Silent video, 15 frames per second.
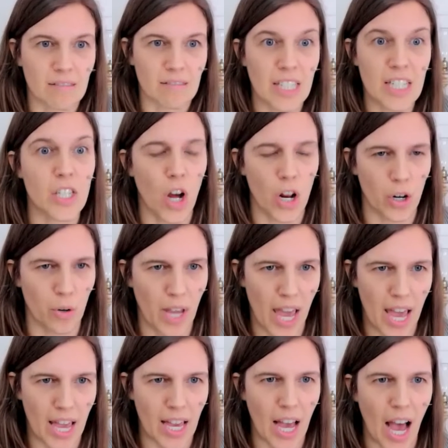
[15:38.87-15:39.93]
is not
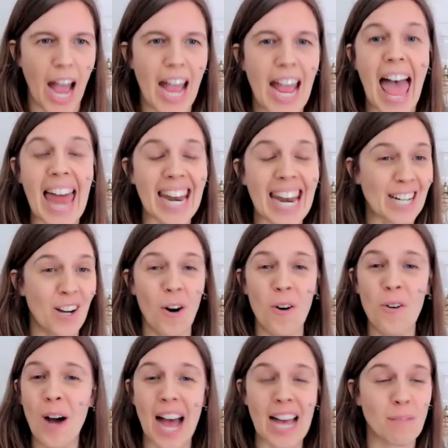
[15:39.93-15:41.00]
okay. I, and I
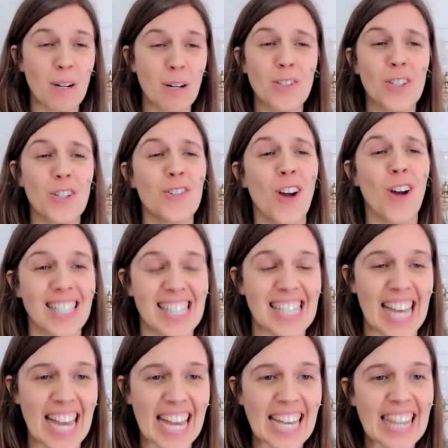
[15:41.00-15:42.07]
know as parents, you're not
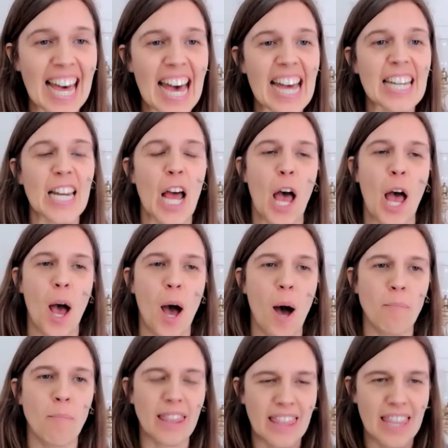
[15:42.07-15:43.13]
saying that,
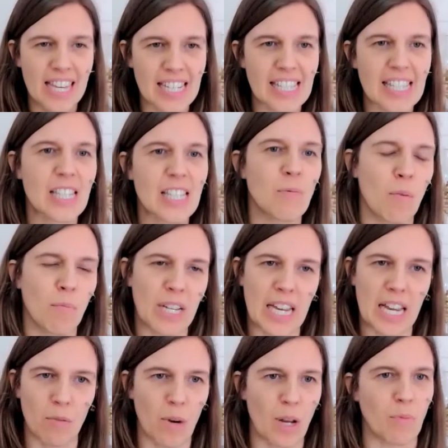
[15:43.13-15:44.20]
but this is when
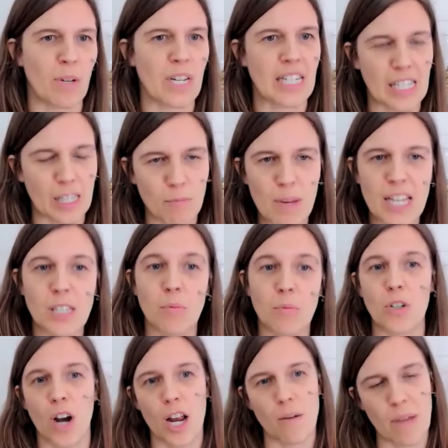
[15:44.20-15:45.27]
we when we dismiss, we
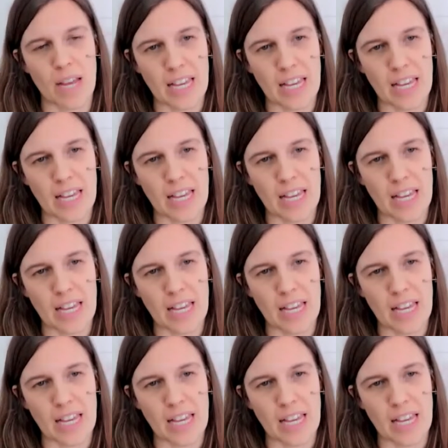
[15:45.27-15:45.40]
try and yeah.